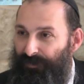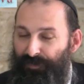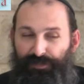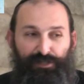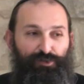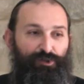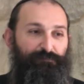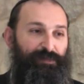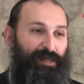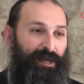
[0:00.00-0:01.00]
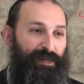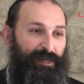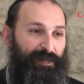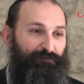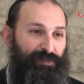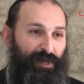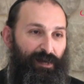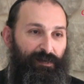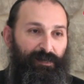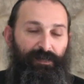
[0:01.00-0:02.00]
This is called midah keneged
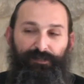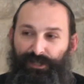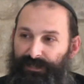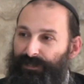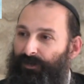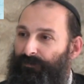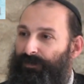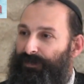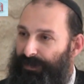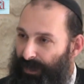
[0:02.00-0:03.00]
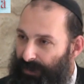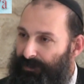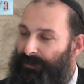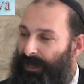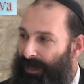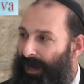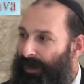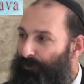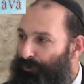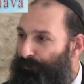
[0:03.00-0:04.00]
midah. Just know, yes,
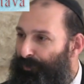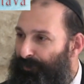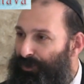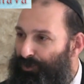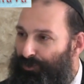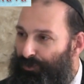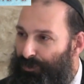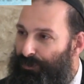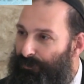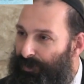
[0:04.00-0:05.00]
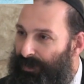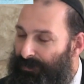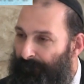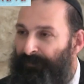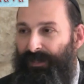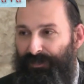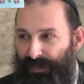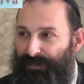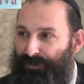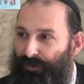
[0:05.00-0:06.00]
halacha will permit you to do certain things.
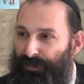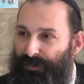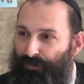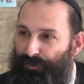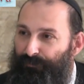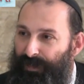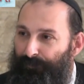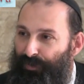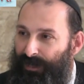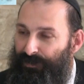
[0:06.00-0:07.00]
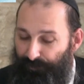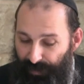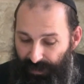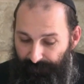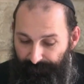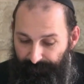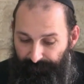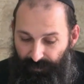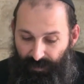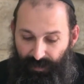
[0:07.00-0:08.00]
Just know that there will be a price to pay.
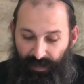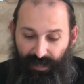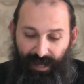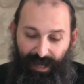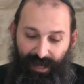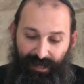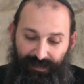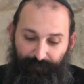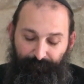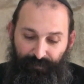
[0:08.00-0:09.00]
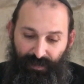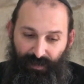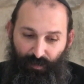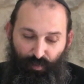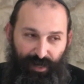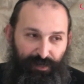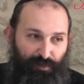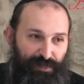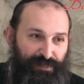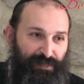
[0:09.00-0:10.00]
And where
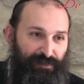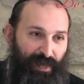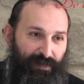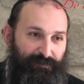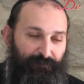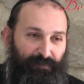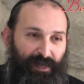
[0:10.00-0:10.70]
do we see that?